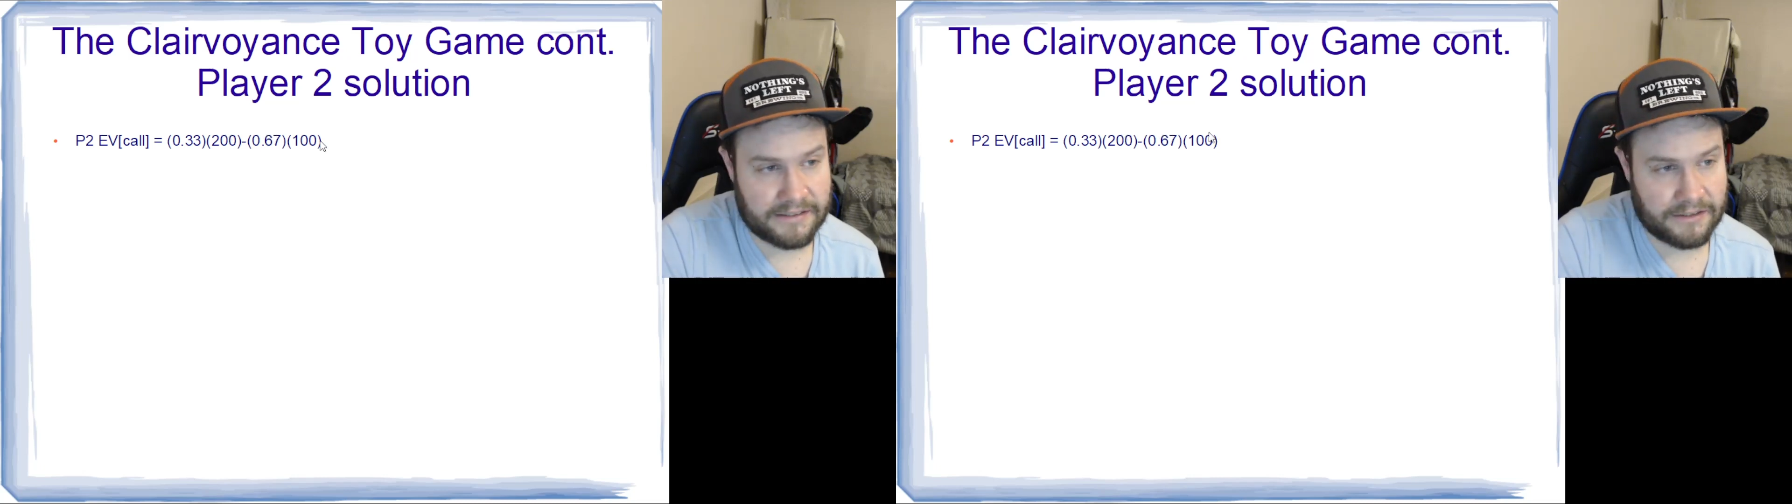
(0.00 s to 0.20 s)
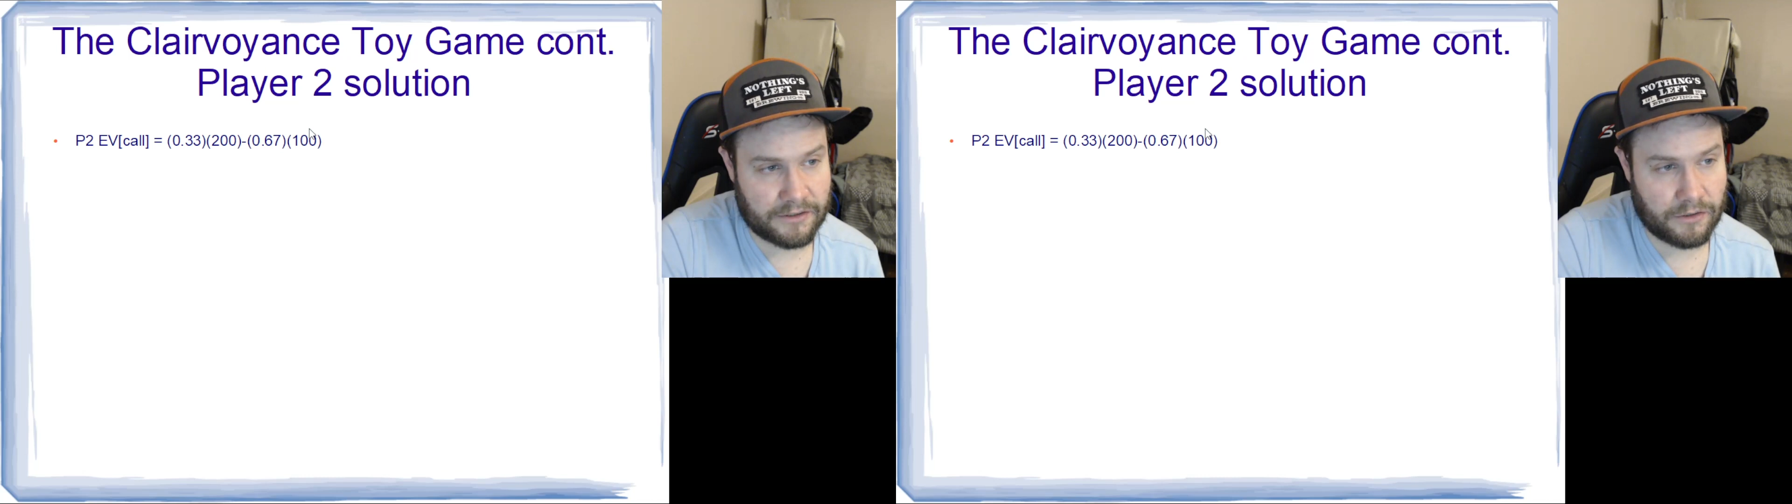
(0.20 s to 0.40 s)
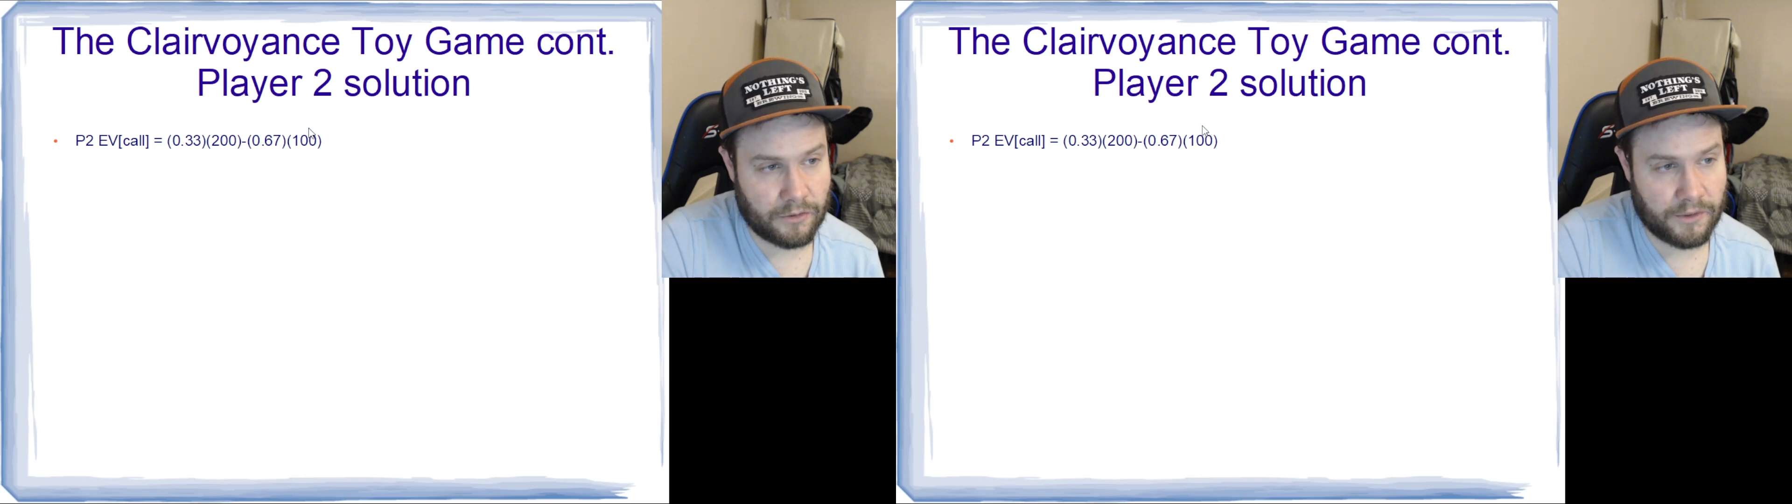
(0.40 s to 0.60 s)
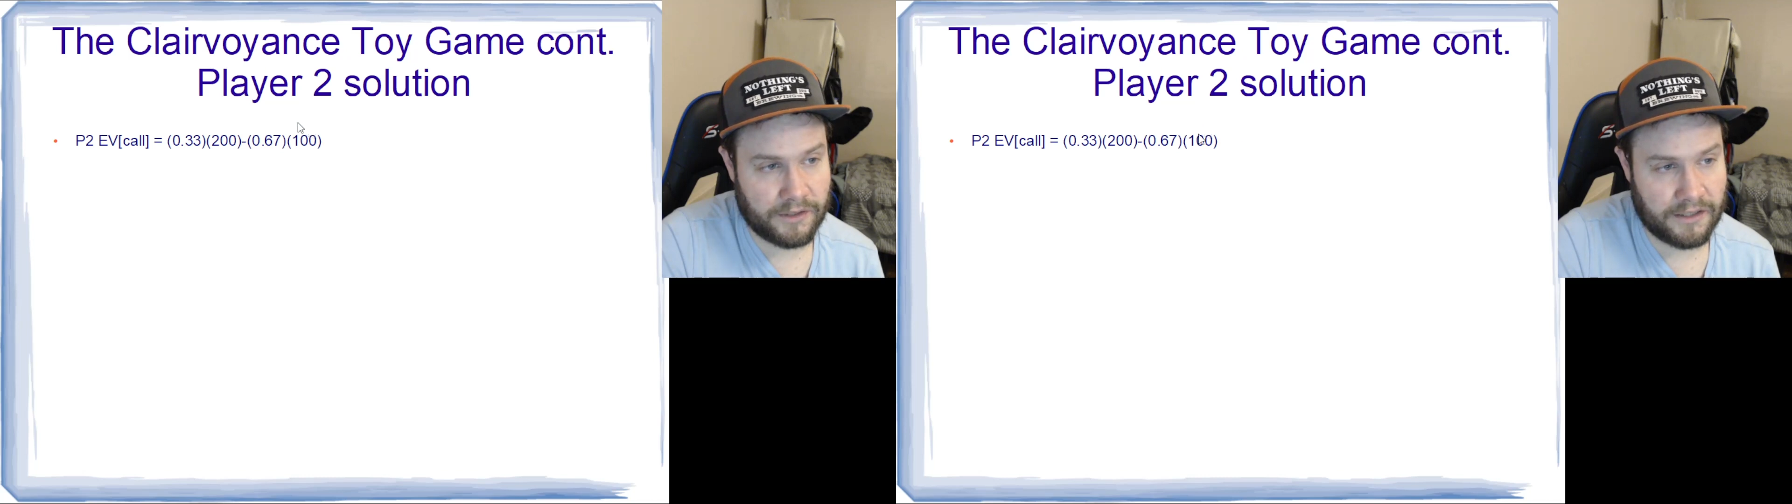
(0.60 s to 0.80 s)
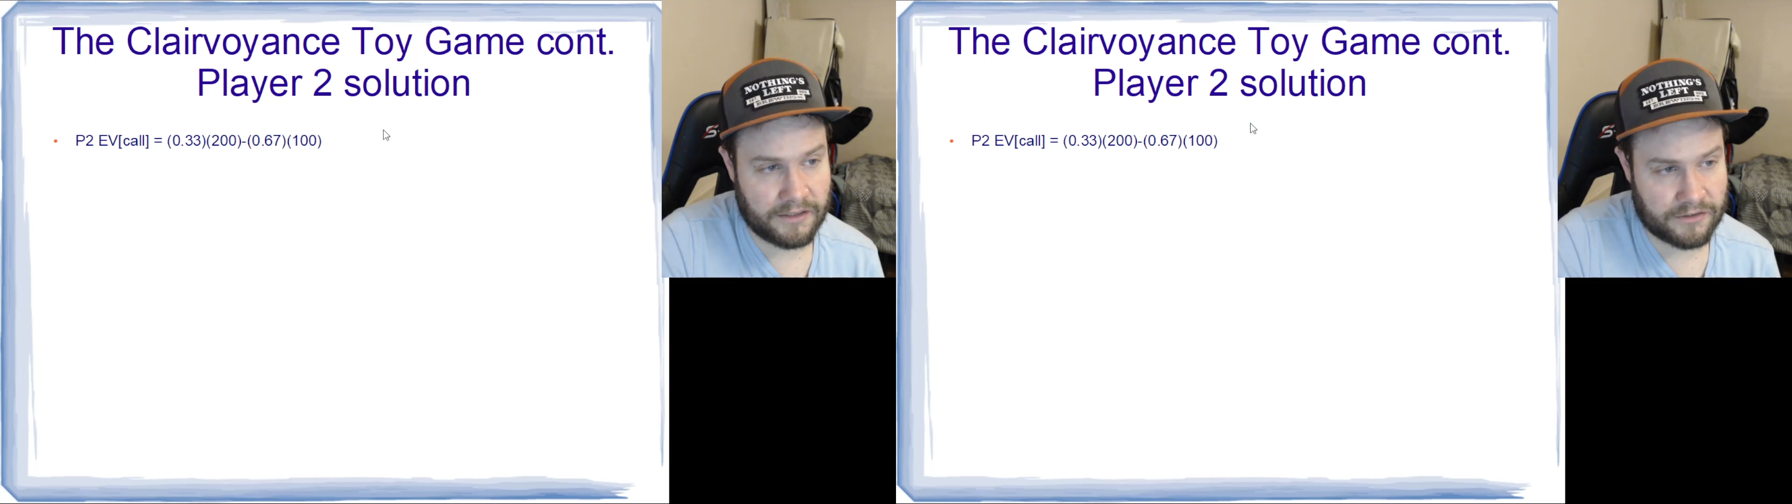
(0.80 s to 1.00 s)
and they're going to
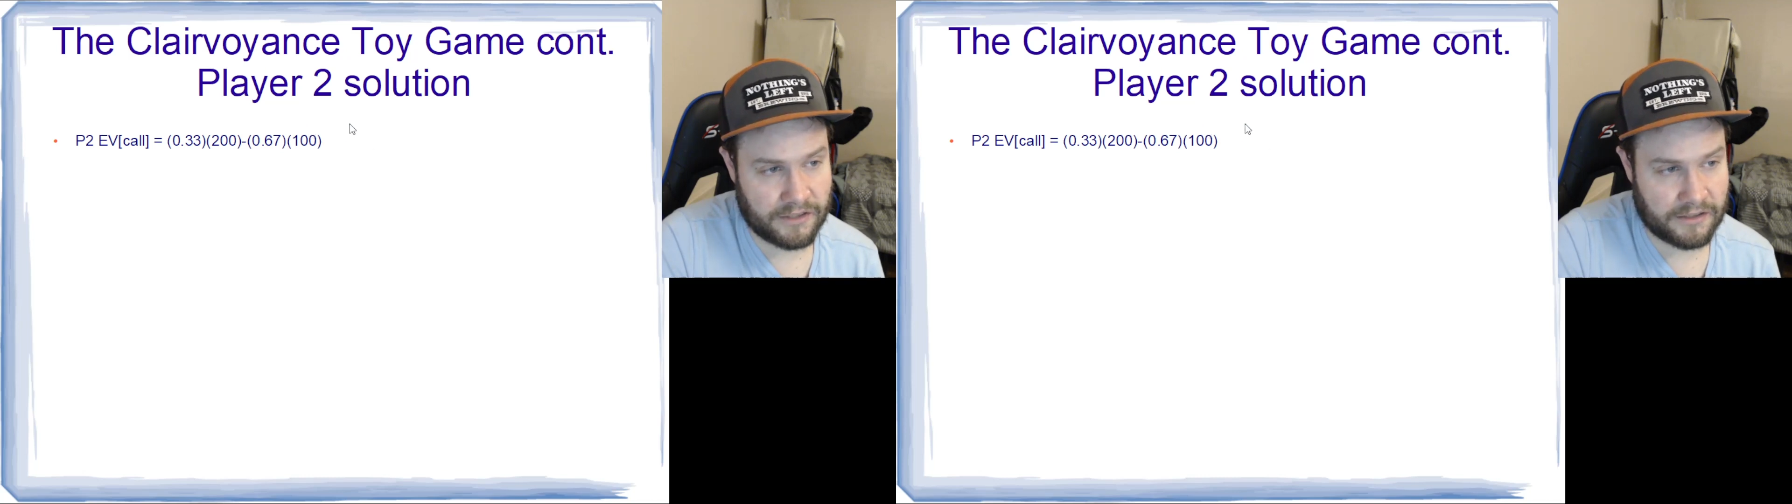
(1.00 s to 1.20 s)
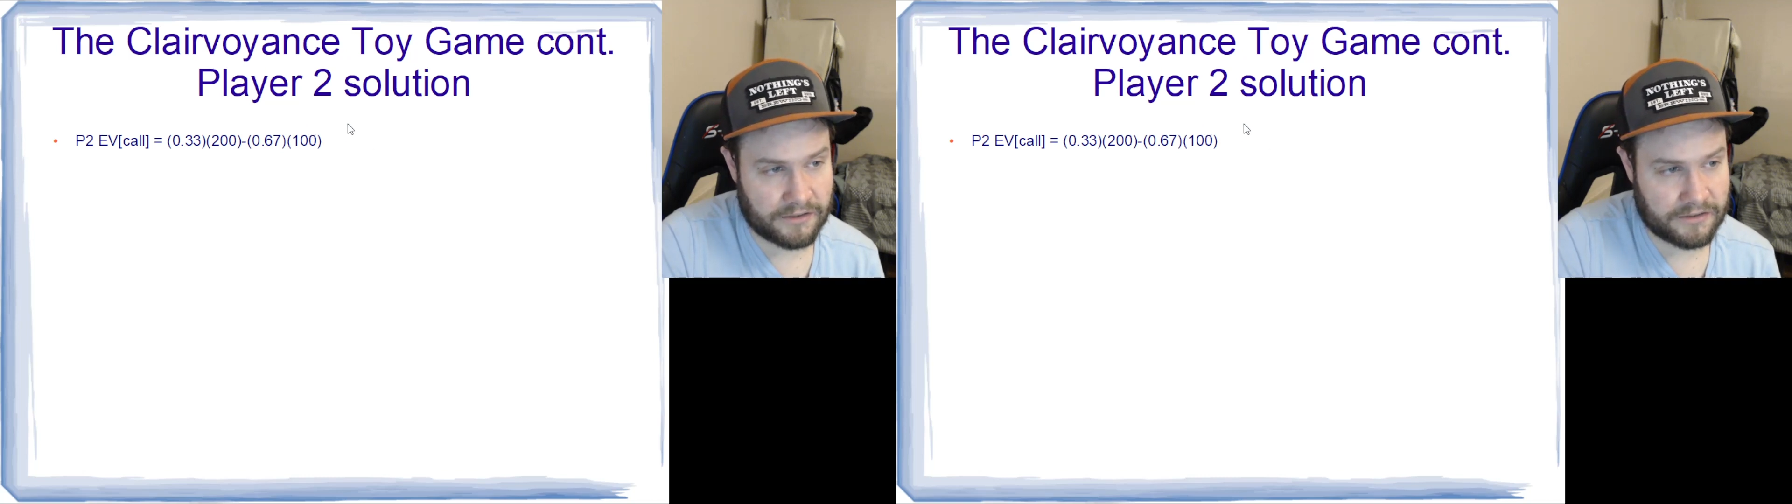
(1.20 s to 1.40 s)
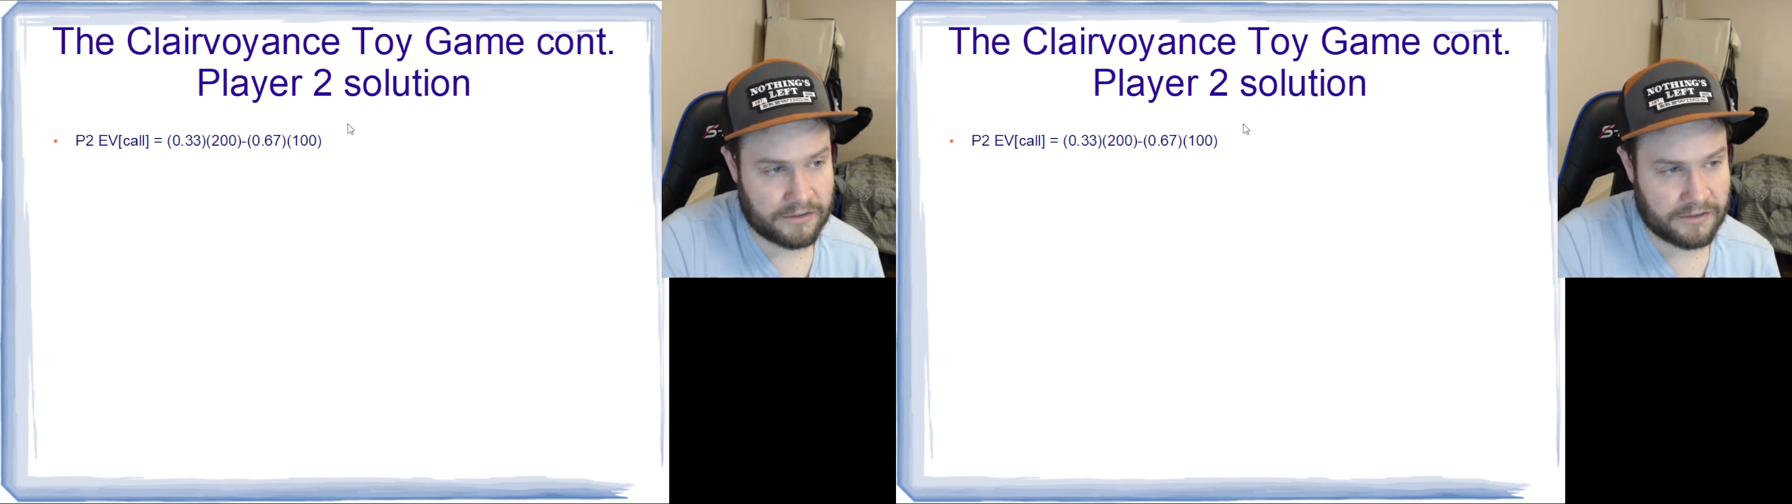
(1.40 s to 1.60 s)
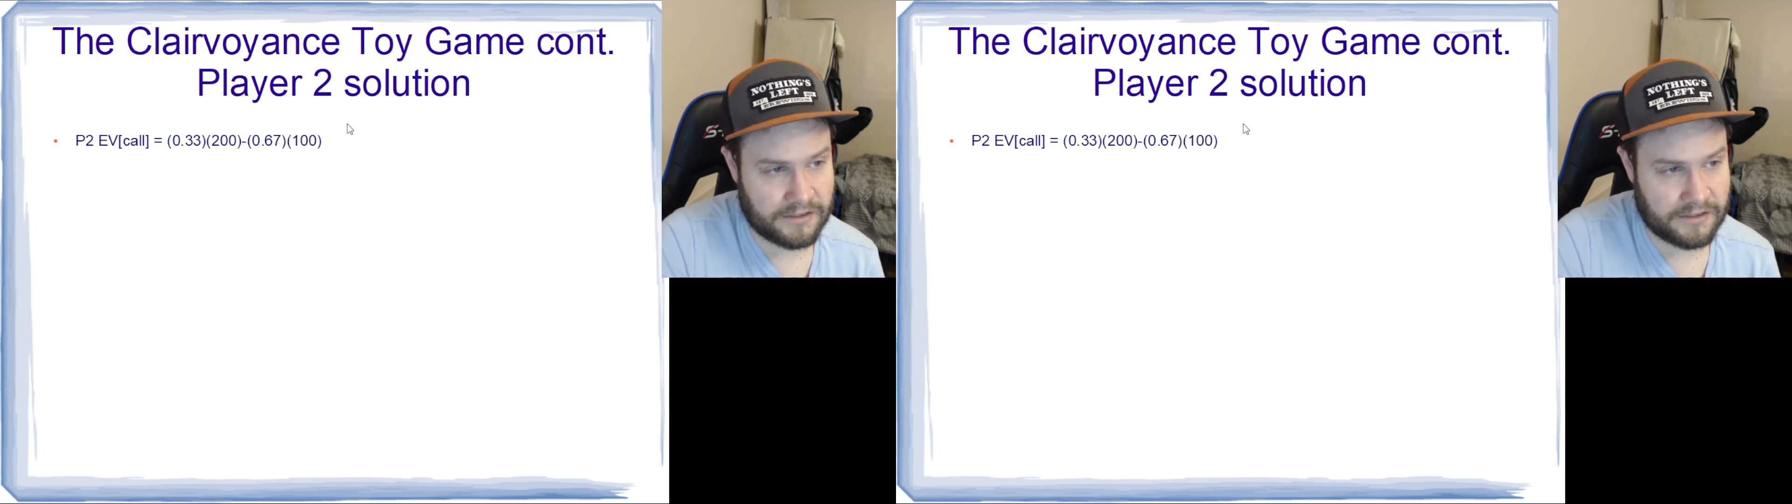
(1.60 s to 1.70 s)
win $100.